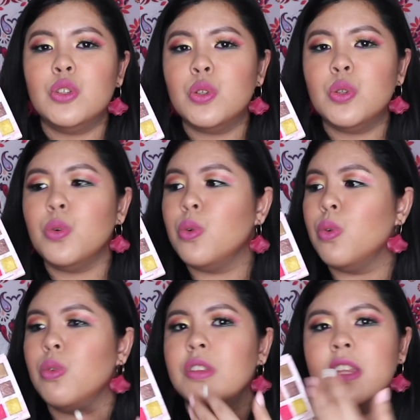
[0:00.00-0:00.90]
to
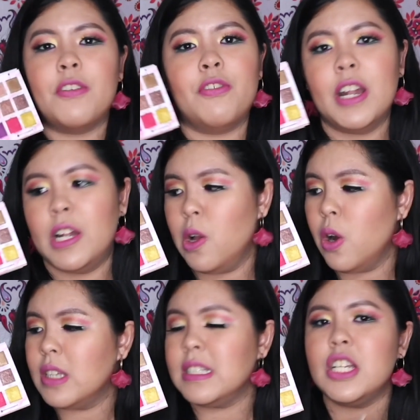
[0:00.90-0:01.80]
do different
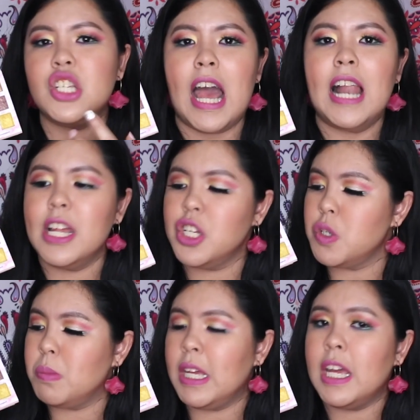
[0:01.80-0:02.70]
looks. It
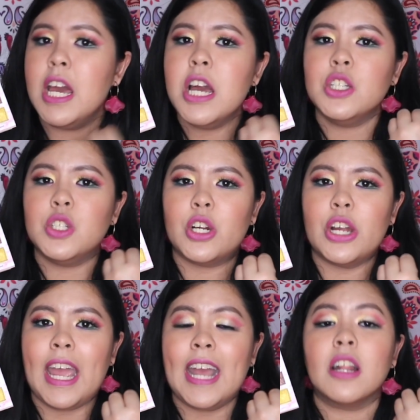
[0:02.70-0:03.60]
challenged me to
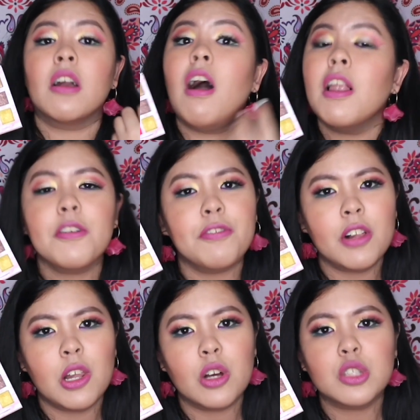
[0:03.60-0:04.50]
create
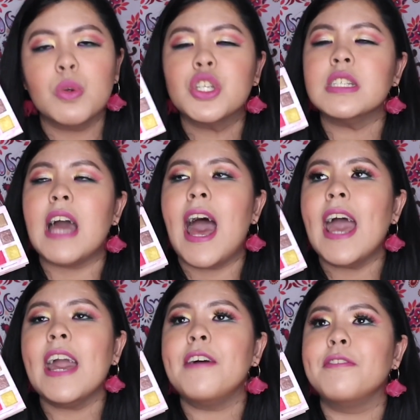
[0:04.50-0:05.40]
colorful looks, which is
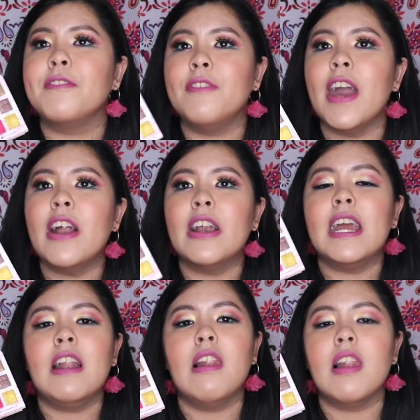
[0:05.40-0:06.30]
I am
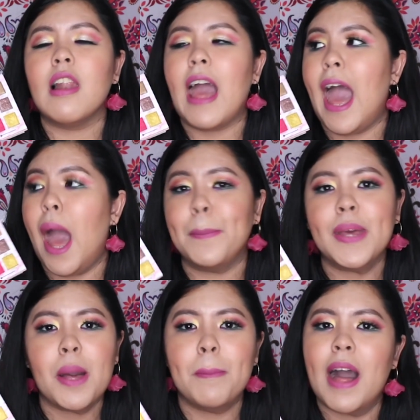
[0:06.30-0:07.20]
very
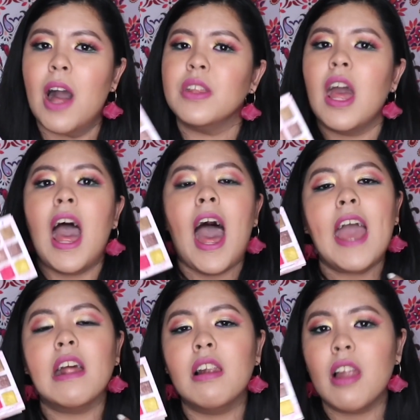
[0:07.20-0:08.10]
happy about.
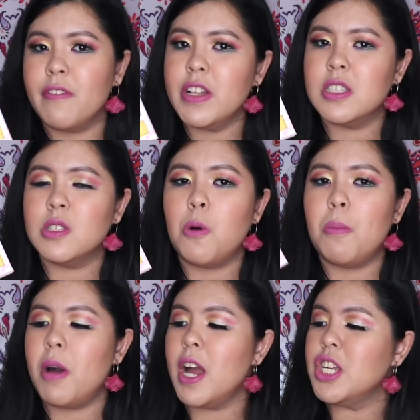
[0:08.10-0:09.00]
I love it so
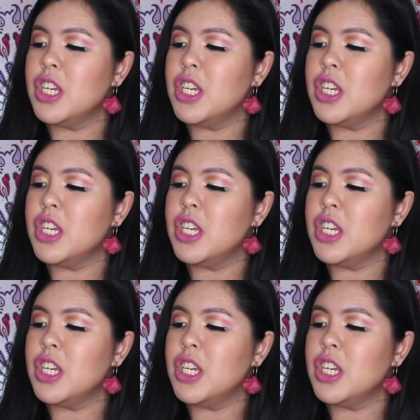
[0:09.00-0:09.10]
much